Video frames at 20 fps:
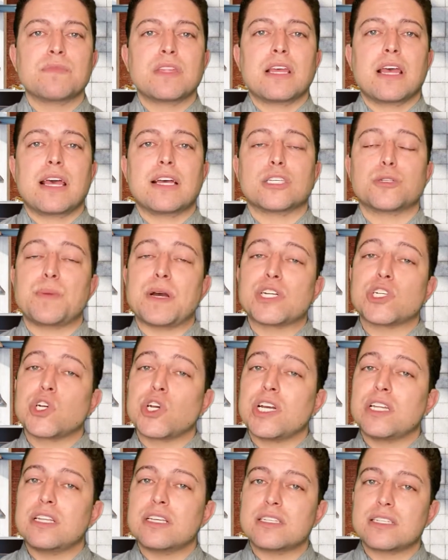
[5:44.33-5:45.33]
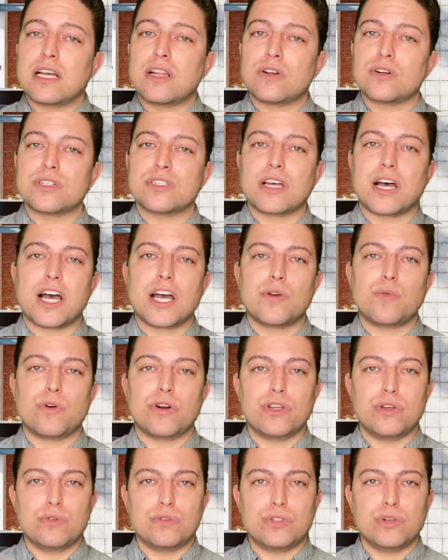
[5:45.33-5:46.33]
especially on the seller side, where
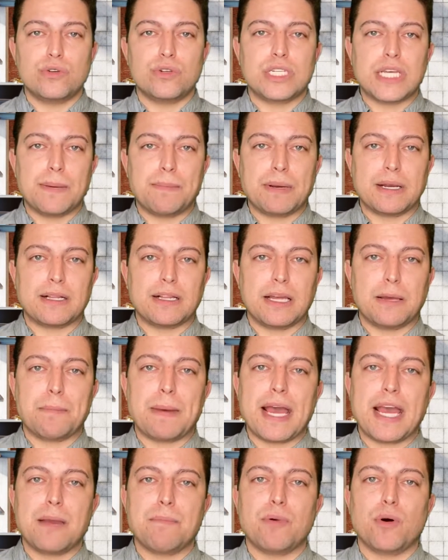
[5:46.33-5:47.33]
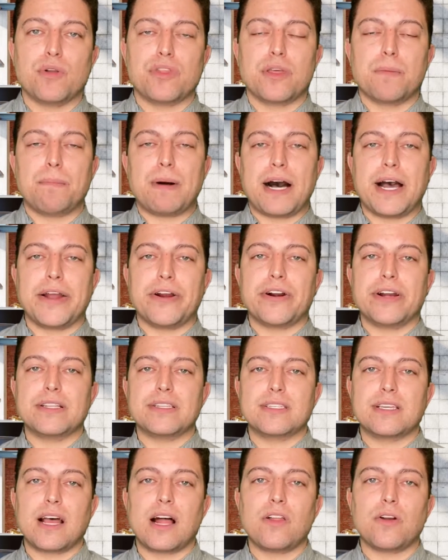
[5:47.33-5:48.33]
you do typically pay both the buyer and
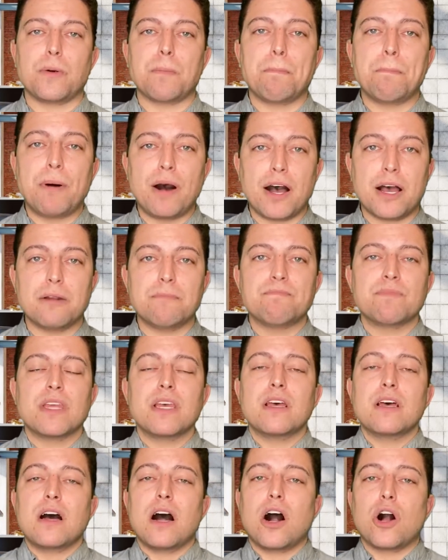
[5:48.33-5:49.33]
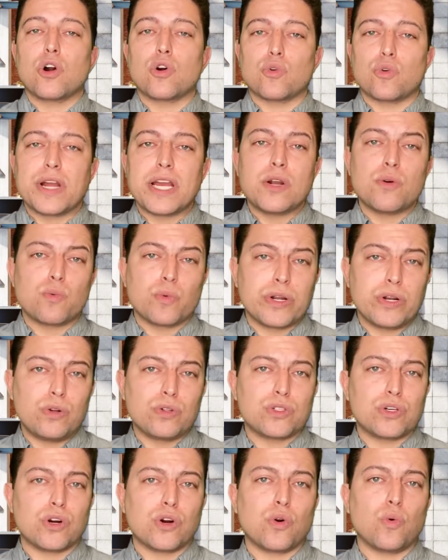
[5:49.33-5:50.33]
seller, but a great
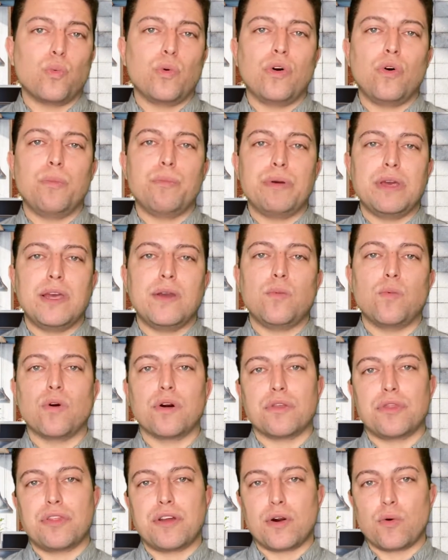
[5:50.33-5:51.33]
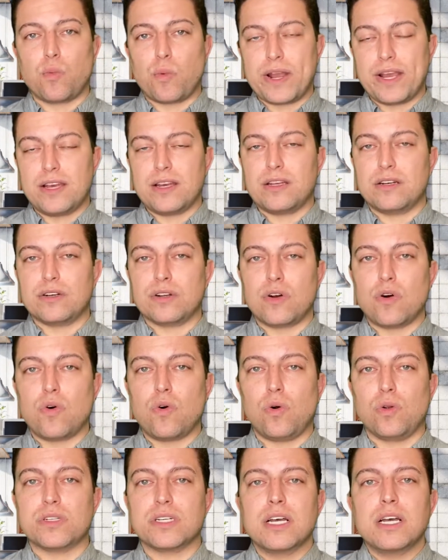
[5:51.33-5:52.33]
realtor will be worth their weight in
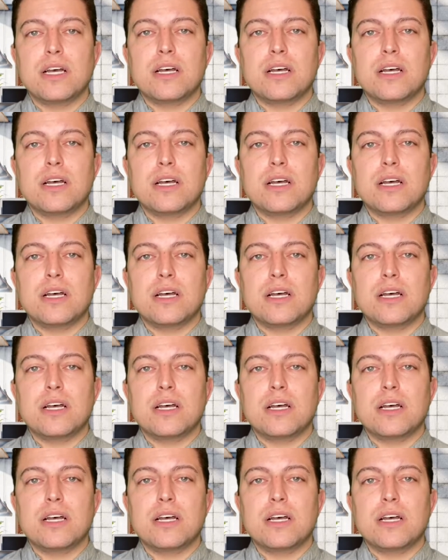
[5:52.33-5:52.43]
gold.